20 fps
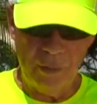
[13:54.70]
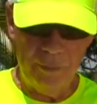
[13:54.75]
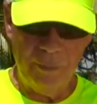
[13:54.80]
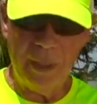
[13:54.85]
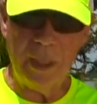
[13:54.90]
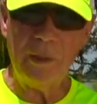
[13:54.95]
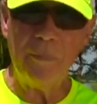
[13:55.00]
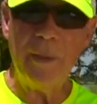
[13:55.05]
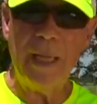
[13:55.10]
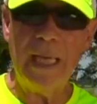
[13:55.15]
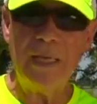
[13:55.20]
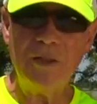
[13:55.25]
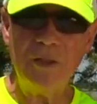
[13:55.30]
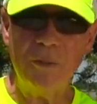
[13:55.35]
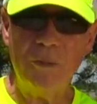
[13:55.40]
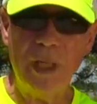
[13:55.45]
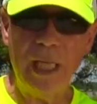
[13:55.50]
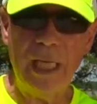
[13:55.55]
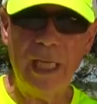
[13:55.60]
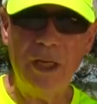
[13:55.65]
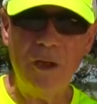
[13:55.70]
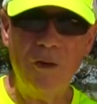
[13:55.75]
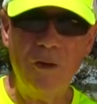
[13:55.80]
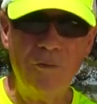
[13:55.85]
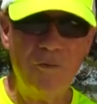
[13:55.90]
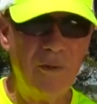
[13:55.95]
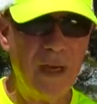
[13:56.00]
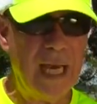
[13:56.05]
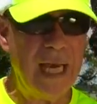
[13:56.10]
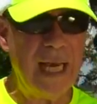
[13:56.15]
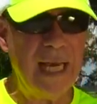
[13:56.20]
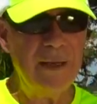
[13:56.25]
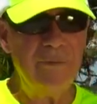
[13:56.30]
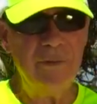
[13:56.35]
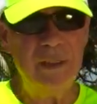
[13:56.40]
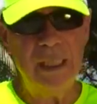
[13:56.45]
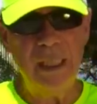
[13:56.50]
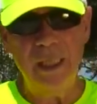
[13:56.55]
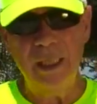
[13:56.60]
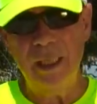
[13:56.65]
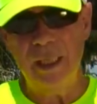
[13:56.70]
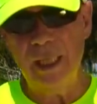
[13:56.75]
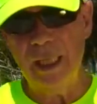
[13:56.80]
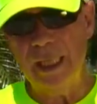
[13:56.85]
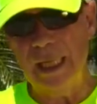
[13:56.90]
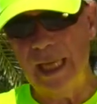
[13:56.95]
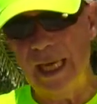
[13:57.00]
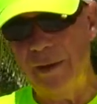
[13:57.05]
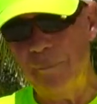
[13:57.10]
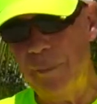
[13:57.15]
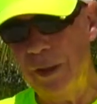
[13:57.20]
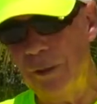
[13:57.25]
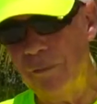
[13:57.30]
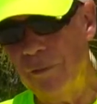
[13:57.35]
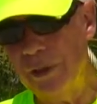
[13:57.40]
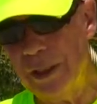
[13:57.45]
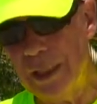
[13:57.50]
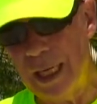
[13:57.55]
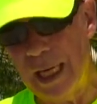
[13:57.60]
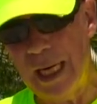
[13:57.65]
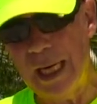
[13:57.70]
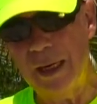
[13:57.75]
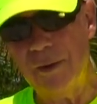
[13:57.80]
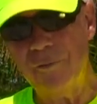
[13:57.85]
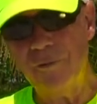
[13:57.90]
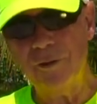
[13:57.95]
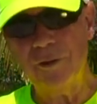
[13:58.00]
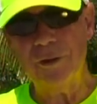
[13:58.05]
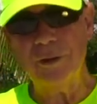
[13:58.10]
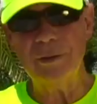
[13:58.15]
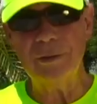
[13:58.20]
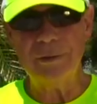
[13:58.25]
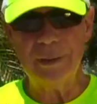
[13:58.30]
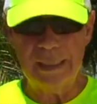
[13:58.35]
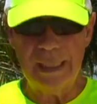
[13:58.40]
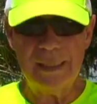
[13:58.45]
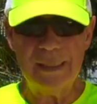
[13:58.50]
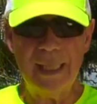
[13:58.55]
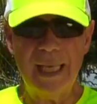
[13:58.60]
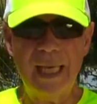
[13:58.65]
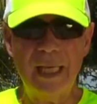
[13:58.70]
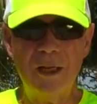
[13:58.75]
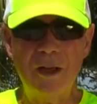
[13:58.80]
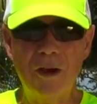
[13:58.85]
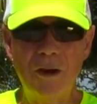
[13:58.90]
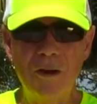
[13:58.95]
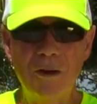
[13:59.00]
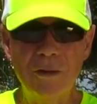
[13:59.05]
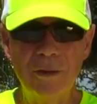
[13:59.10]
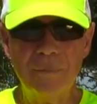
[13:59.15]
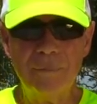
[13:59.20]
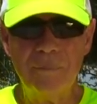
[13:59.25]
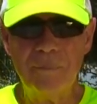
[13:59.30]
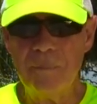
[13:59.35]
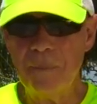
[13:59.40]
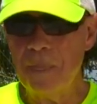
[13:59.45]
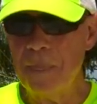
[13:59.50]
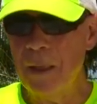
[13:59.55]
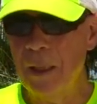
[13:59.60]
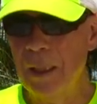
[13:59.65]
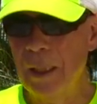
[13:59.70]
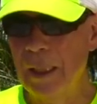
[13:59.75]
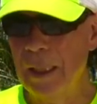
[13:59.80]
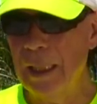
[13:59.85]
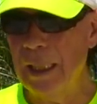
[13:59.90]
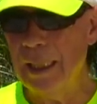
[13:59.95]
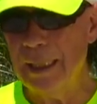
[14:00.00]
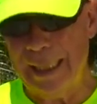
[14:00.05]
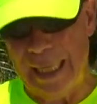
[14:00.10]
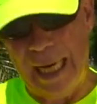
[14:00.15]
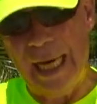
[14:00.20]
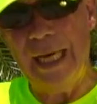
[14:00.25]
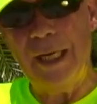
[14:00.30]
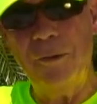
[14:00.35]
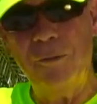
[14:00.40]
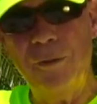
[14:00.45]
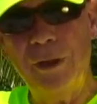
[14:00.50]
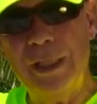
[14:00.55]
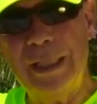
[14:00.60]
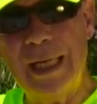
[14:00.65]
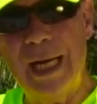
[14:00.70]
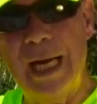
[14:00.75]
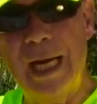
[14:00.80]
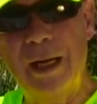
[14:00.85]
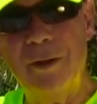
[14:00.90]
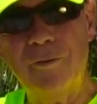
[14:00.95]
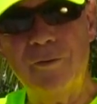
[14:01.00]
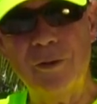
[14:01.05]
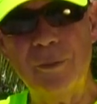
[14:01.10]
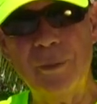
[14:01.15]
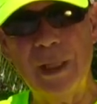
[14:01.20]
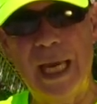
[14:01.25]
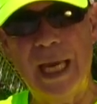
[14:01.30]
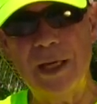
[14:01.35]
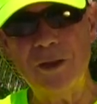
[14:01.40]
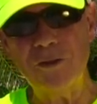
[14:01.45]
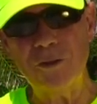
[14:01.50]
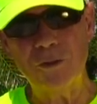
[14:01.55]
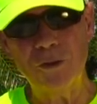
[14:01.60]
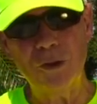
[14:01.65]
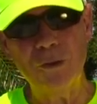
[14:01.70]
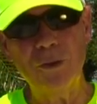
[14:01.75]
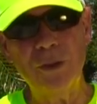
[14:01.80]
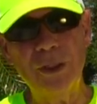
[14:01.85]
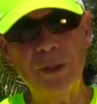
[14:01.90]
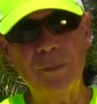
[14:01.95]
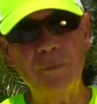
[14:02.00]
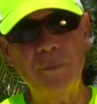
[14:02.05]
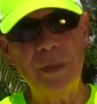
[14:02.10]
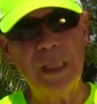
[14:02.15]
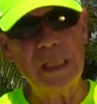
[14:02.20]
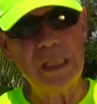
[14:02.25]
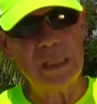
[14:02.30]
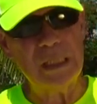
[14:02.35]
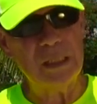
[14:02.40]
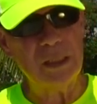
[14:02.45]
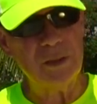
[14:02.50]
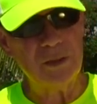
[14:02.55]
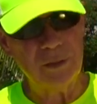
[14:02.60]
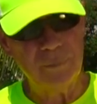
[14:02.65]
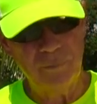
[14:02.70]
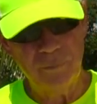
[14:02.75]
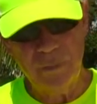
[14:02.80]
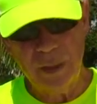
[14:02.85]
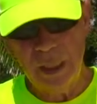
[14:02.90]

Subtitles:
Buck passed away in 05, and I've been retired for at least that long, kind of retired from actual doing the business,